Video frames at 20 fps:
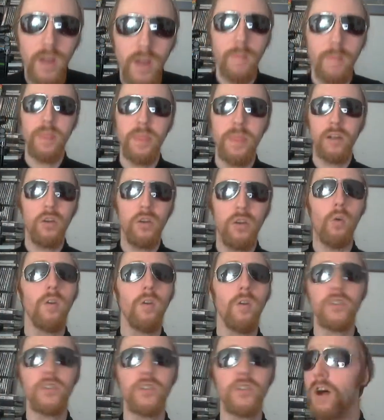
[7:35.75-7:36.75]
that
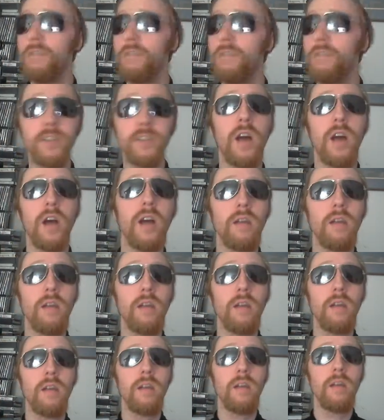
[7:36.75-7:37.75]
courts oftentimes
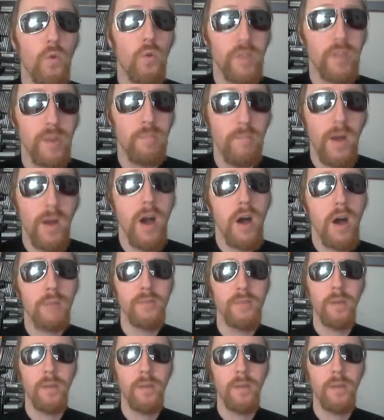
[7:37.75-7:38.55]
award the mom,